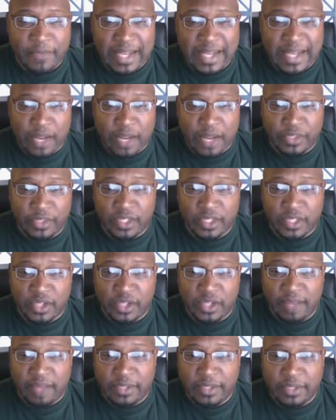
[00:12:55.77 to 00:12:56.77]
In fact, I don't think
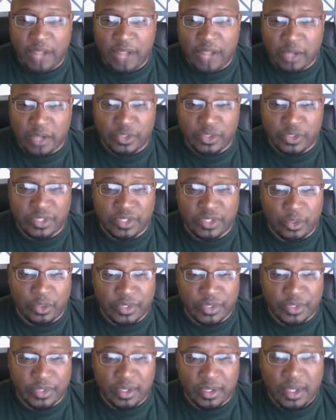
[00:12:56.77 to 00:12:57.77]
they should have the doctor's
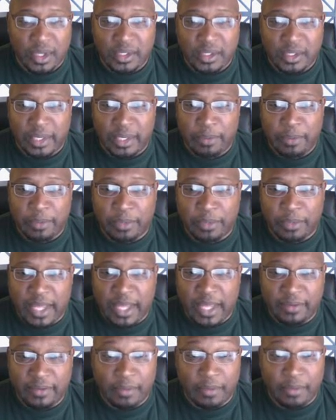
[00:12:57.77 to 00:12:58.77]
excuse to let
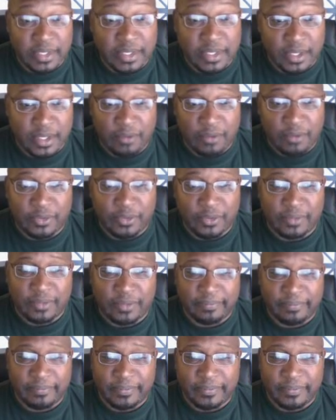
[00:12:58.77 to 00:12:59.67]
people out of it. Myself.